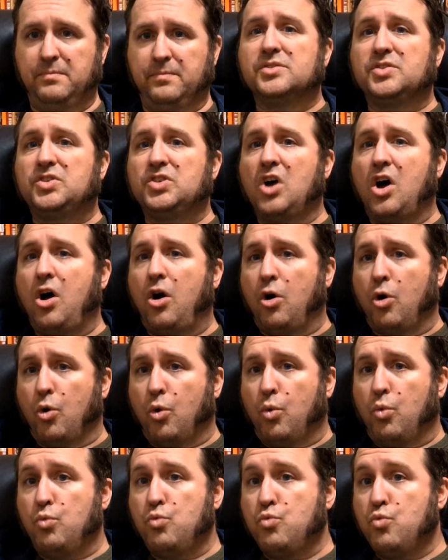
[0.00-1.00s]

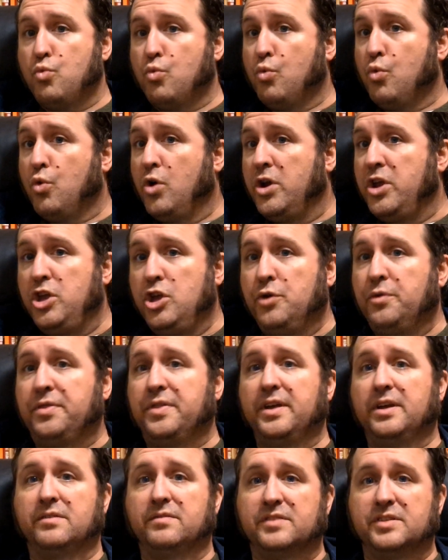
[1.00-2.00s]
So, what do you
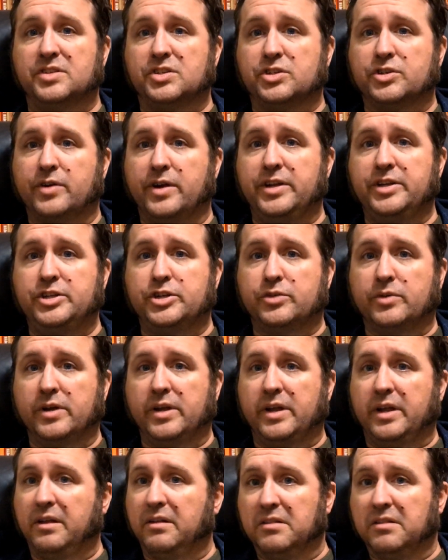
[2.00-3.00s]
think of this trade
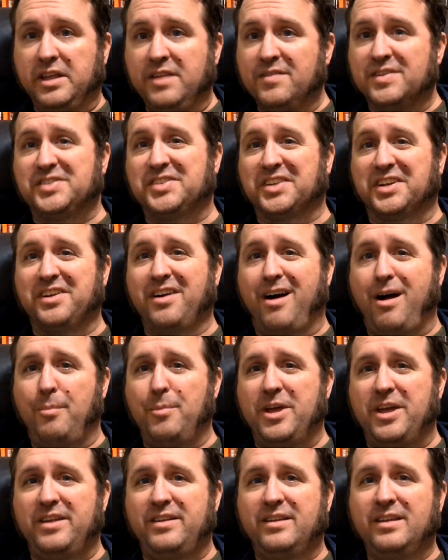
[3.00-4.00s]
tree? Leave us a
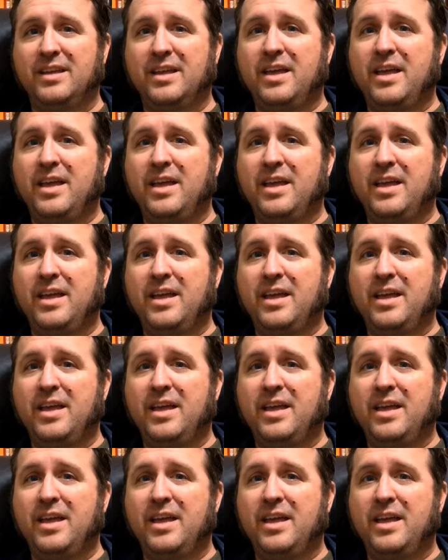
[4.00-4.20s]
comment.